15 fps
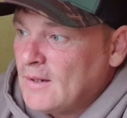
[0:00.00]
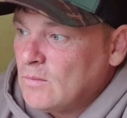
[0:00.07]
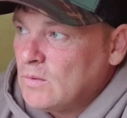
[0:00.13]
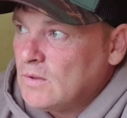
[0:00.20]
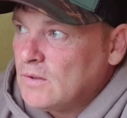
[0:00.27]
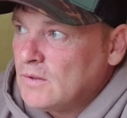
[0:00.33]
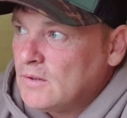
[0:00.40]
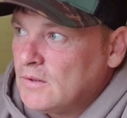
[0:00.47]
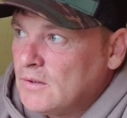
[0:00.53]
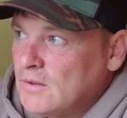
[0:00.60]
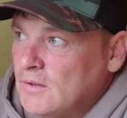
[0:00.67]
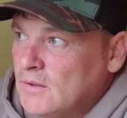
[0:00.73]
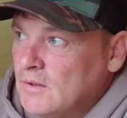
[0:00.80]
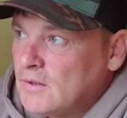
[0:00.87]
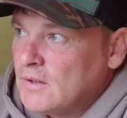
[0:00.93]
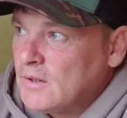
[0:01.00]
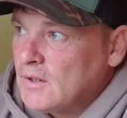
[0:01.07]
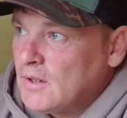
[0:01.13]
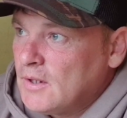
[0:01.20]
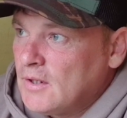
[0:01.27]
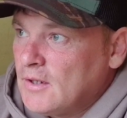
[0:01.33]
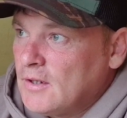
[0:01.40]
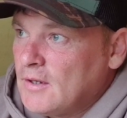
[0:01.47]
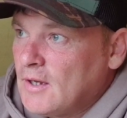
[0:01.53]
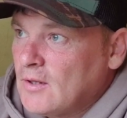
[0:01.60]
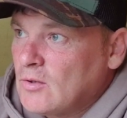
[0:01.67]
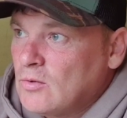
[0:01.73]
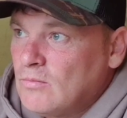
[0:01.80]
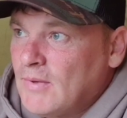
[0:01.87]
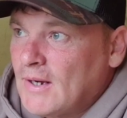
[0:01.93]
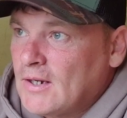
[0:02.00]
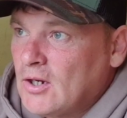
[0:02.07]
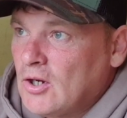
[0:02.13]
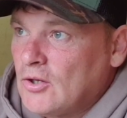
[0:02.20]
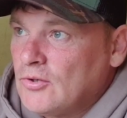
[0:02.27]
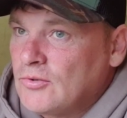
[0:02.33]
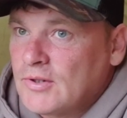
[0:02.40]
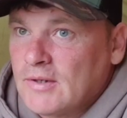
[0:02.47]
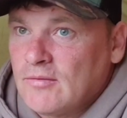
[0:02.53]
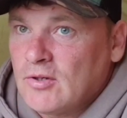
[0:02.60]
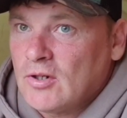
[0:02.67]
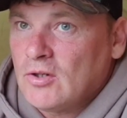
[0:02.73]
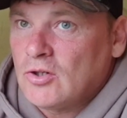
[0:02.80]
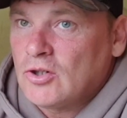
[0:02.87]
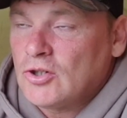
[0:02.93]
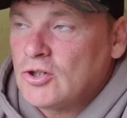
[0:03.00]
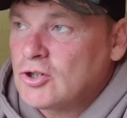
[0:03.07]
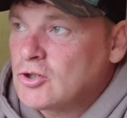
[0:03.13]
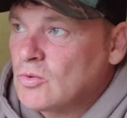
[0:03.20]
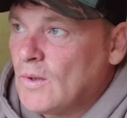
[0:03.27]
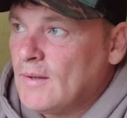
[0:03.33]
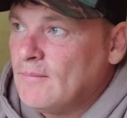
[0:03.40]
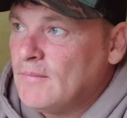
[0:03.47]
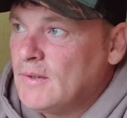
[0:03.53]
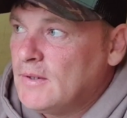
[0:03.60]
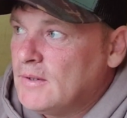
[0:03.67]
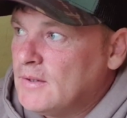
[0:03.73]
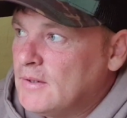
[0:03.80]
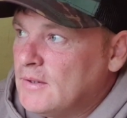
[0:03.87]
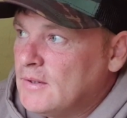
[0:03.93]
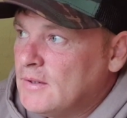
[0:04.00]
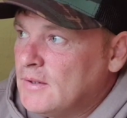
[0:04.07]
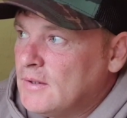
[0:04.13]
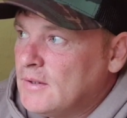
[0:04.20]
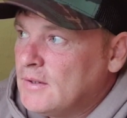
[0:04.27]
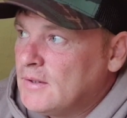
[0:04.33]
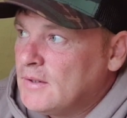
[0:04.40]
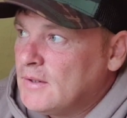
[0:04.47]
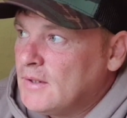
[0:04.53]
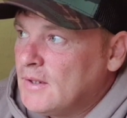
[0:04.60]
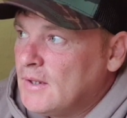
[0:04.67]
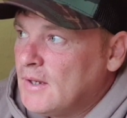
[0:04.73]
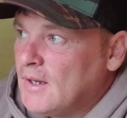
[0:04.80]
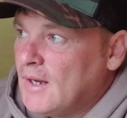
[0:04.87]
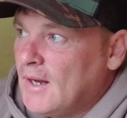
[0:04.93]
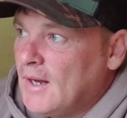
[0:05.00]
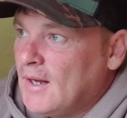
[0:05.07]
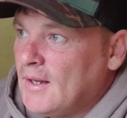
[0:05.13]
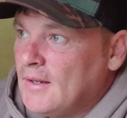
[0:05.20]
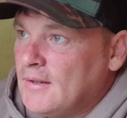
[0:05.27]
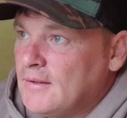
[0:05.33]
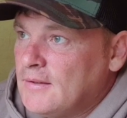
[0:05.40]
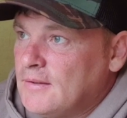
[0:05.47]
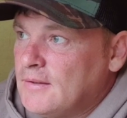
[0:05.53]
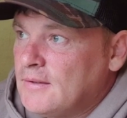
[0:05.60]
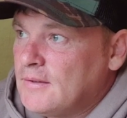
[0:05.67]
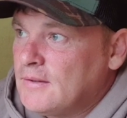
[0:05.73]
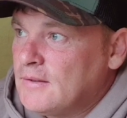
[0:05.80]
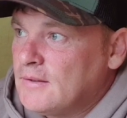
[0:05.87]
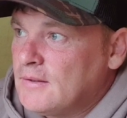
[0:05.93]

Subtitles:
now. I'll come back on, give you a look at the swim and